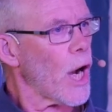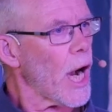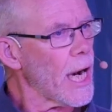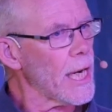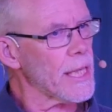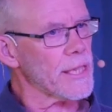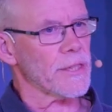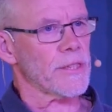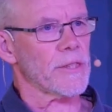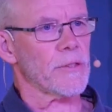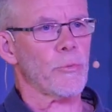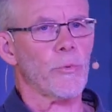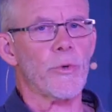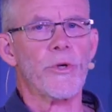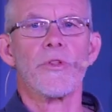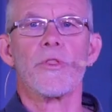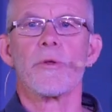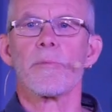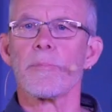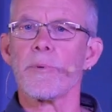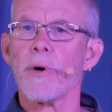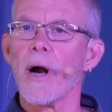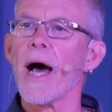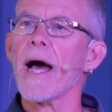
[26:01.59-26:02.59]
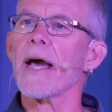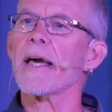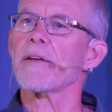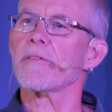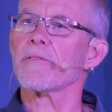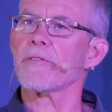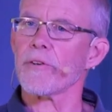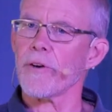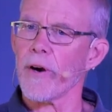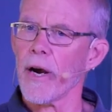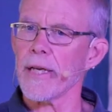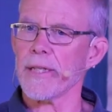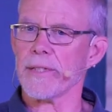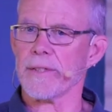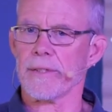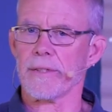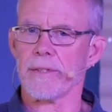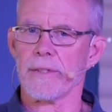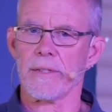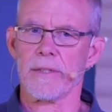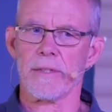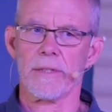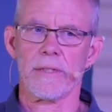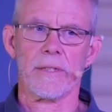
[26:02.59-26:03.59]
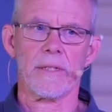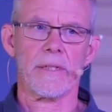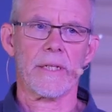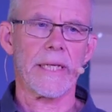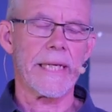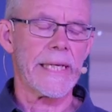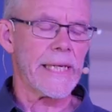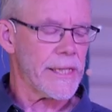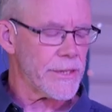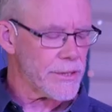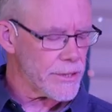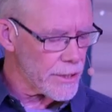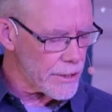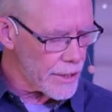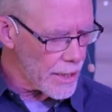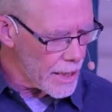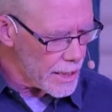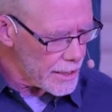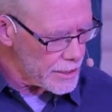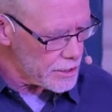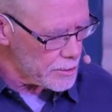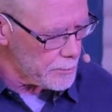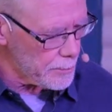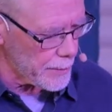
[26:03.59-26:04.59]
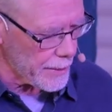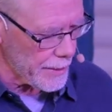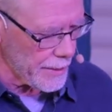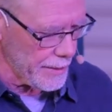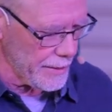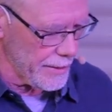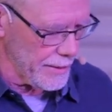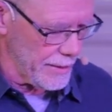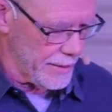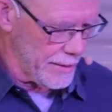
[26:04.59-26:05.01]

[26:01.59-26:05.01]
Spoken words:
us, we're the bride of Christ. He's our husband.